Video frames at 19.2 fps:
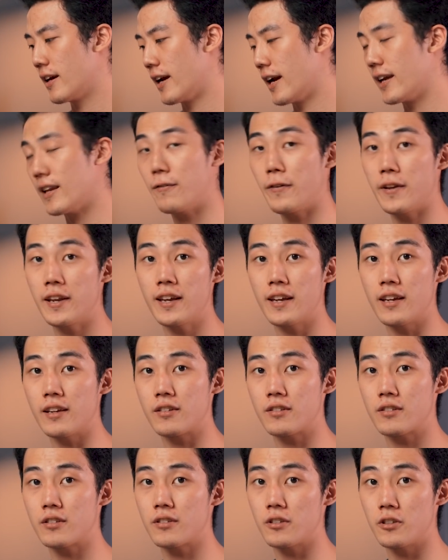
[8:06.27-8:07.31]
And if it
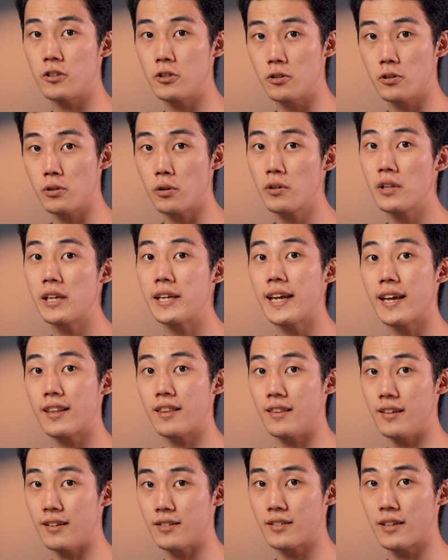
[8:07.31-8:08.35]
is, you should totally get
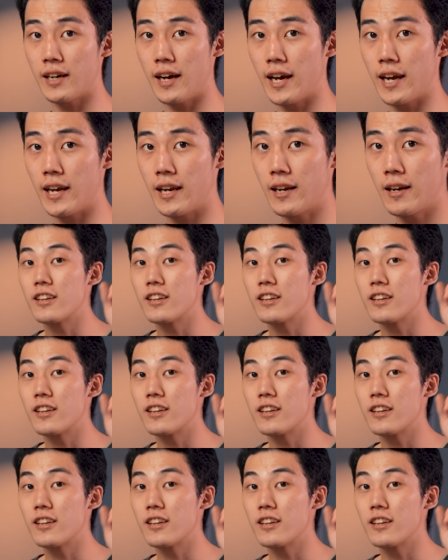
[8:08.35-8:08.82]
this guy.